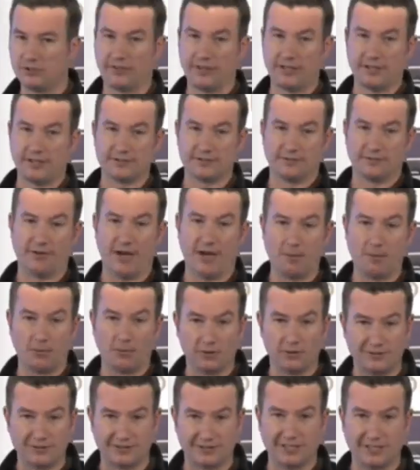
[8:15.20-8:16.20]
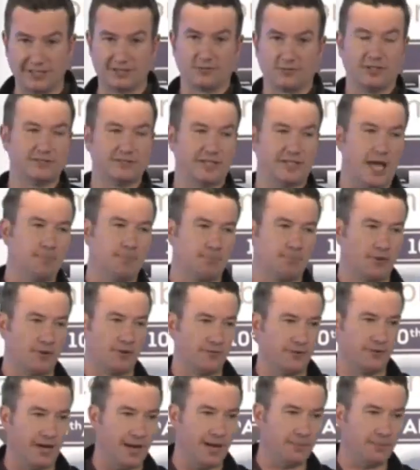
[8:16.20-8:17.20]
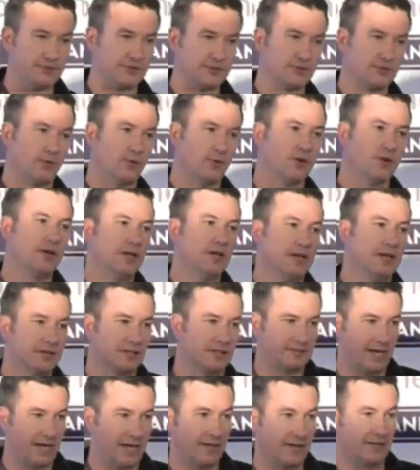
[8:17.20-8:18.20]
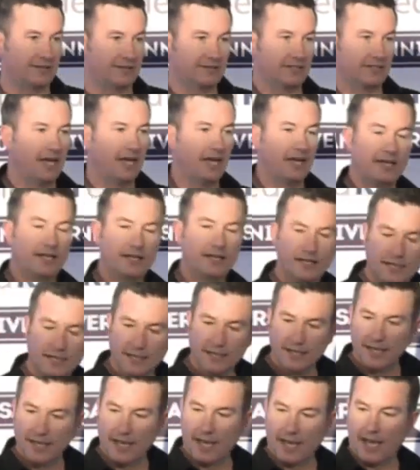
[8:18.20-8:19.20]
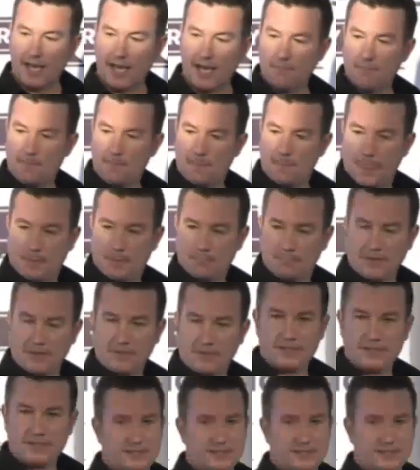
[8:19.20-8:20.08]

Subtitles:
I think is a far more successful example of an app store that's out there today. But